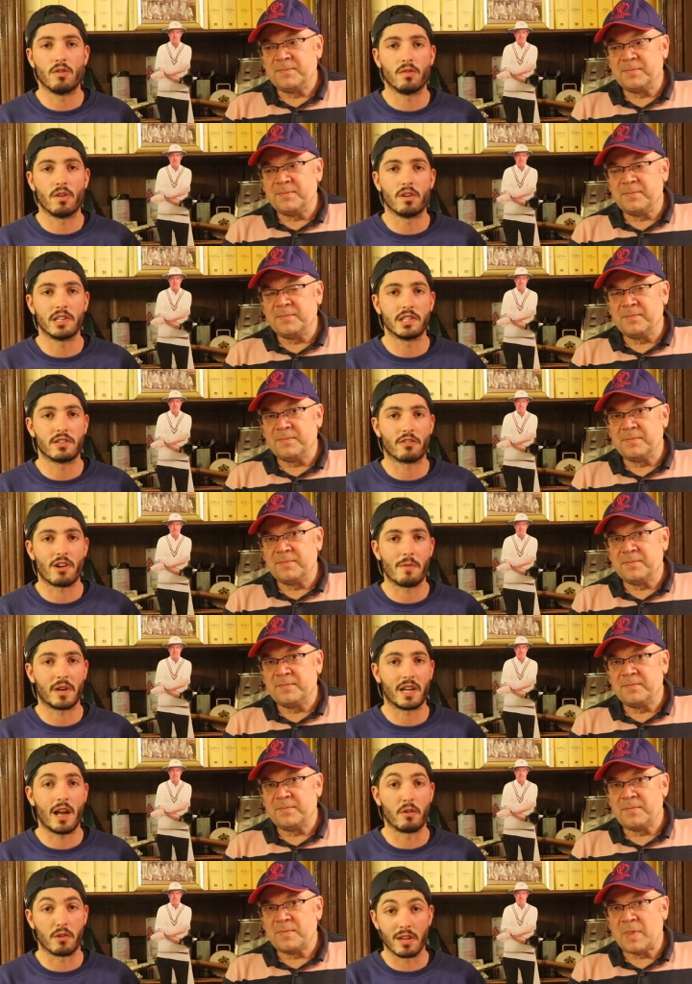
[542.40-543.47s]
Speaker 1: of our Instagram
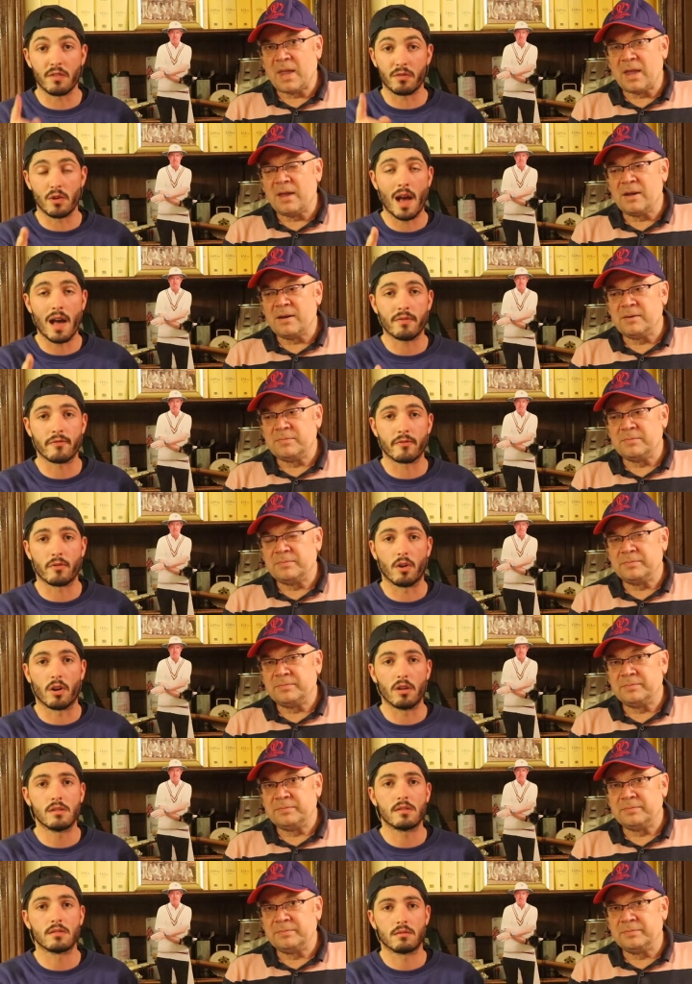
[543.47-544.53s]
account. And if you haven't
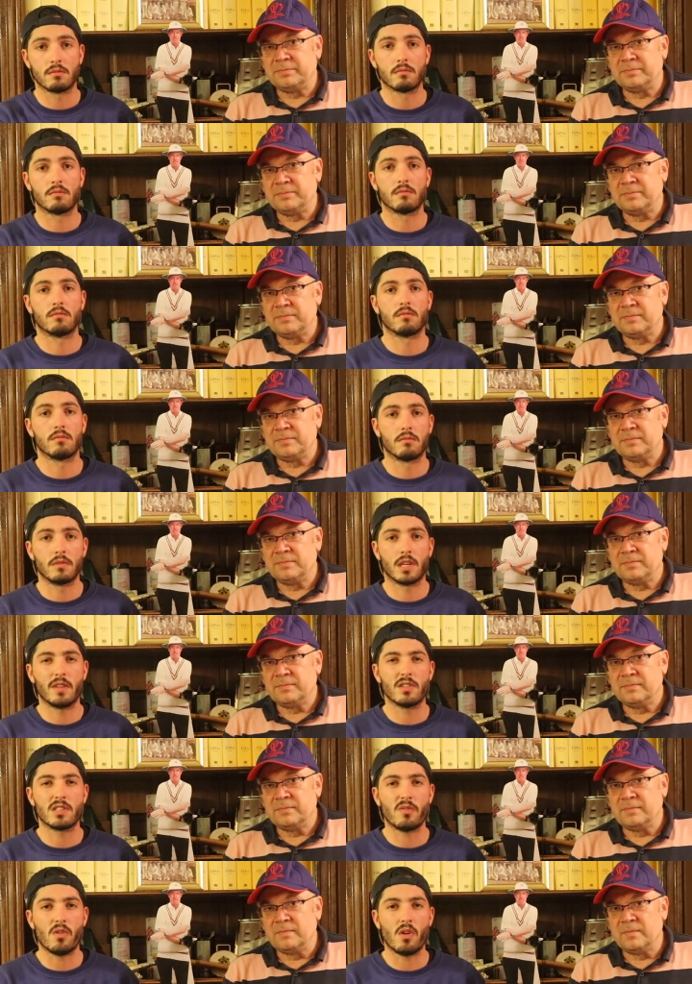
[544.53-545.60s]
followed,
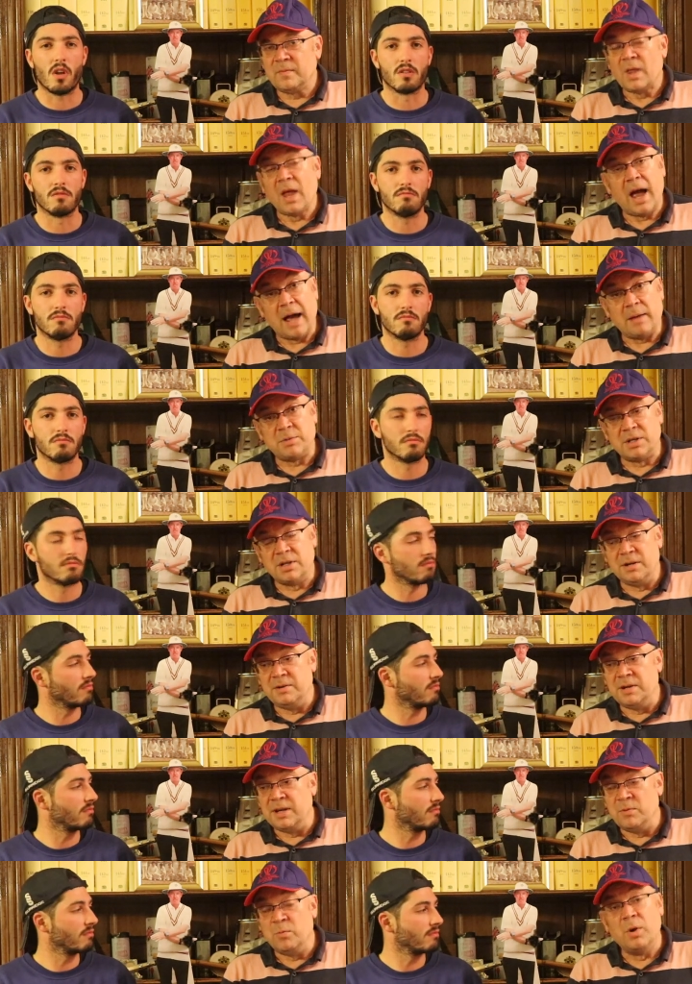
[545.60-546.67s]
Speaker 2: give
Speaker 1: us a follow.
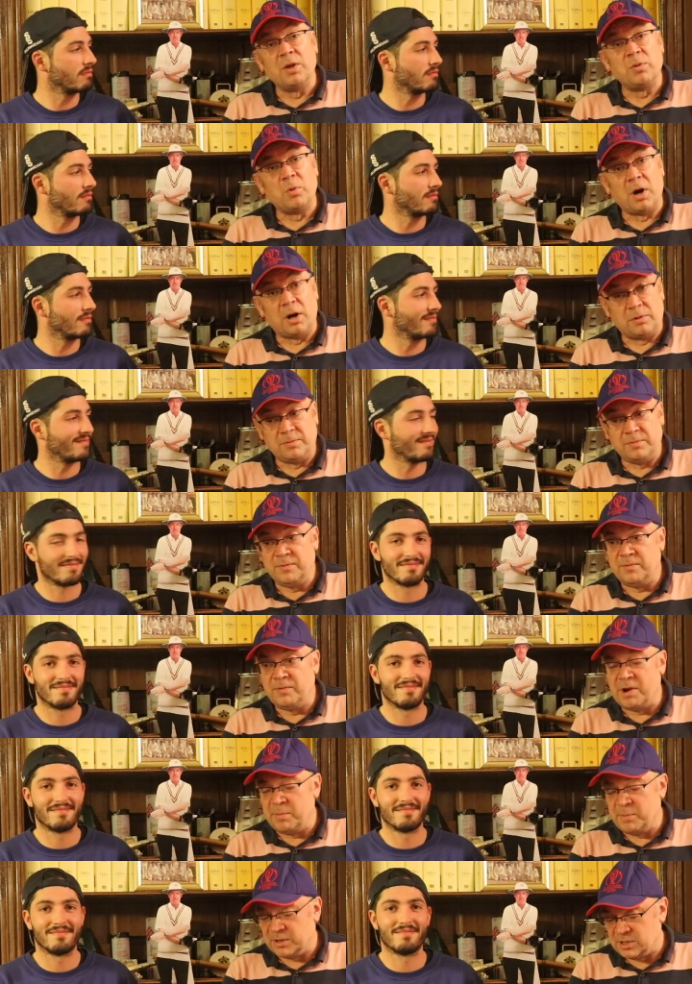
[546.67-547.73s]
Speaker 2: Absolutely. Worthwhile.
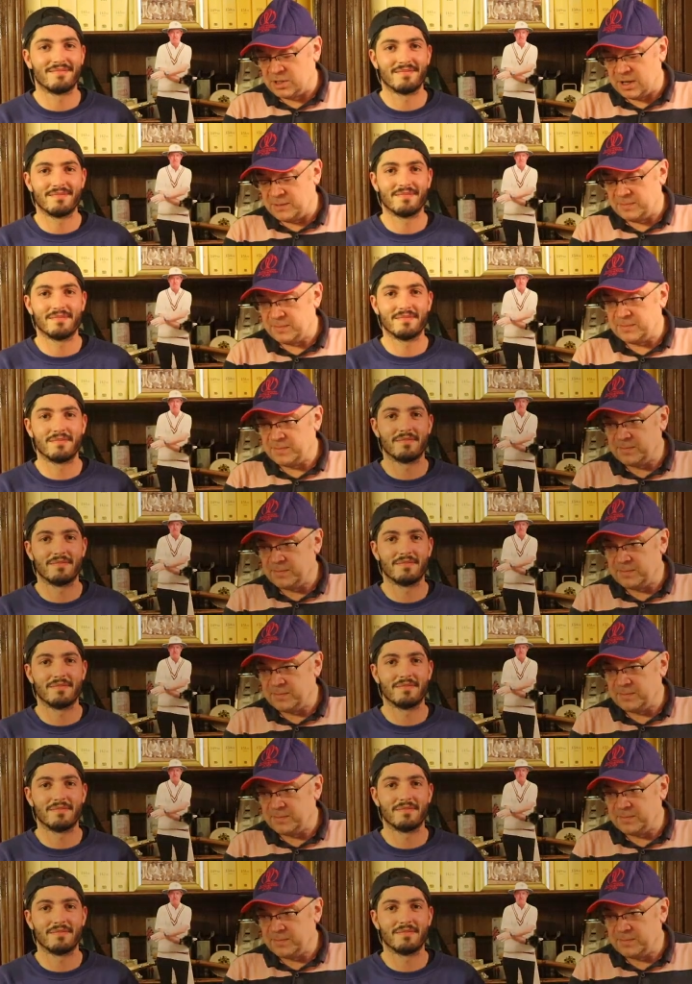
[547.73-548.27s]
Very much so.